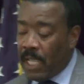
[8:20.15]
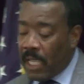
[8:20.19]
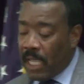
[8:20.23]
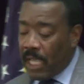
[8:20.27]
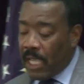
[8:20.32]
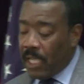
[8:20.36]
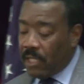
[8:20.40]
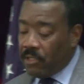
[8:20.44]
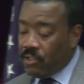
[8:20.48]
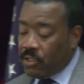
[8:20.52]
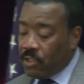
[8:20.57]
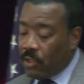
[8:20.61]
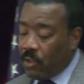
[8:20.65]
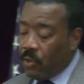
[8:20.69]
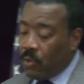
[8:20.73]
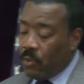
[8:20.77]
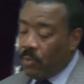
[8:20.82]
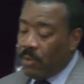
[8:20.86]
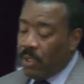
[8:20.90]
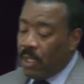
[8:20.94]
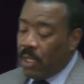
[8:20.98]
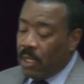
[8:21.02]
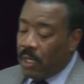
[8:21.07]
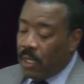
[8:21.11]
And so
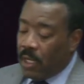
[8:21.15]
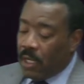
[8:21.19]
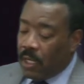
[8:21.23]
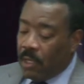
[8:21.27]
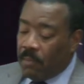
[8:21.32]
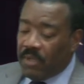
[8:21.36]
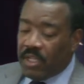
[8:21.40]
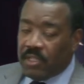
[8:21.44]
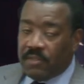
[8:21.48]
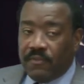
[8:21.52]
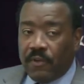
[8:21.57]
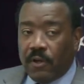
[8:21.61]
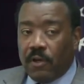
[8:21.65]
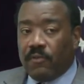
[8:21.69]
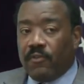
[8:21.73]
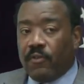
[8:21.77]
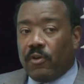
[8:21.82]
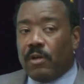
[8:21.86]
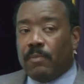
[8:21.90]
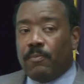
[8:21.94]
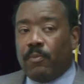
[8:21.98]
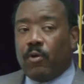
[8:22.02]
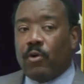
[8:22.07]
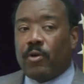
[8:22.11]
um, it's very,
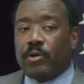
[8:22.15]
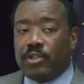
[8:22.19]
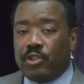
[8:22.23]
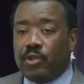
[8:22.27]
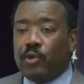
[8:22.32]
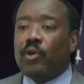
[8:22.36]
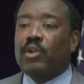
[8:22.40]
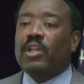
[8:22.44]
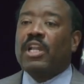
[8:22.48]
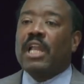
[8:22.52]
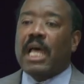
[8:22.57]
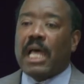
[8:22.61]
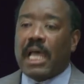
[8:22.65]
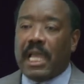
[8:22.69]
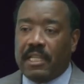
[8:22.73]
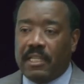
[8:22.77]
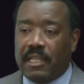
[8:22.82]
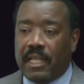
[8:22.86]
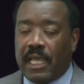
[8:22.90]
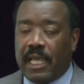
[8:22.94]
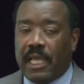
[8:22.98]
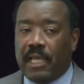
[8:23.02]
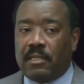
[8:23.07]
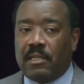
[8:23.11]
very important to align
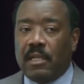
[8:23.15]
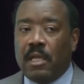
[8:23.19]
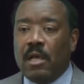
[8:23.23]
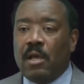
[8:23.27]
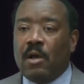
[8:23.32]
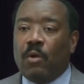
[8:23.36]
that.